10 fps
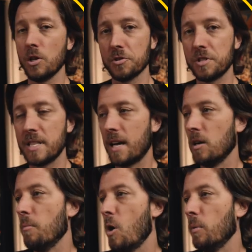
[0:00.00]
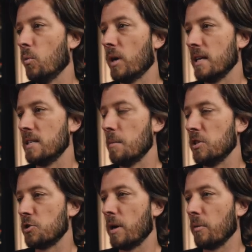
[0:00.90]
and you'll see that in a moment when I
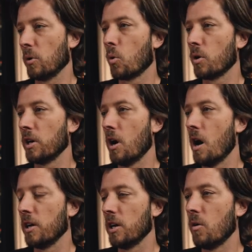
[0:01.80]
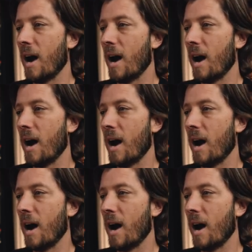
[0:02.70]
demonstrate recording audio.